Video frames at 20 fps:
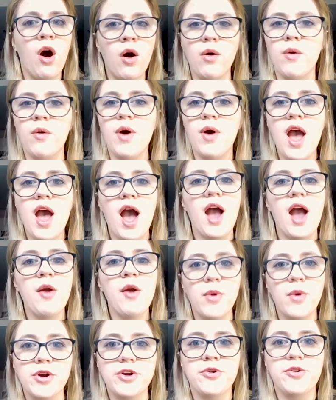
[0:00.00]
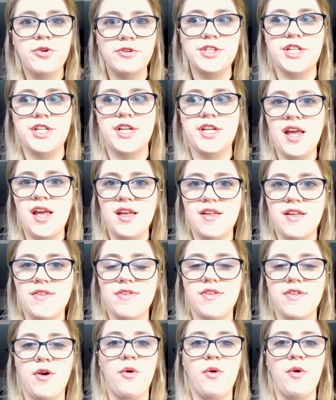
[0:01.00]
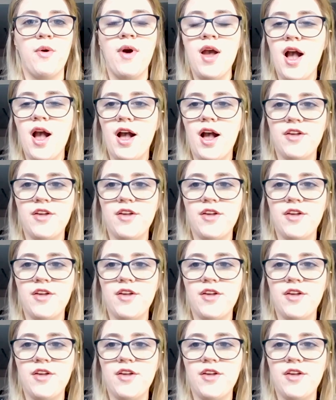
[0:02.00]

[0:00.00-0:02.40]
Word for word: oh, I wonder who she is. So